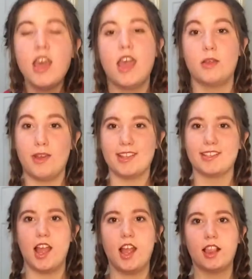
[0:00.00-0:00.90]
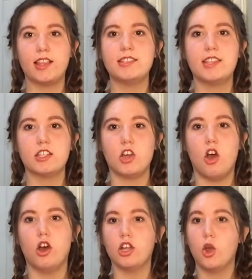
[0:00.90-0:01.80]
Anyways, let's get
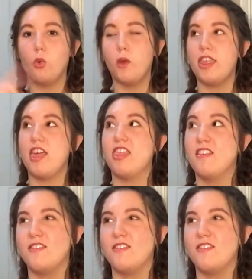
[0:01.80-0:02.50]
on with the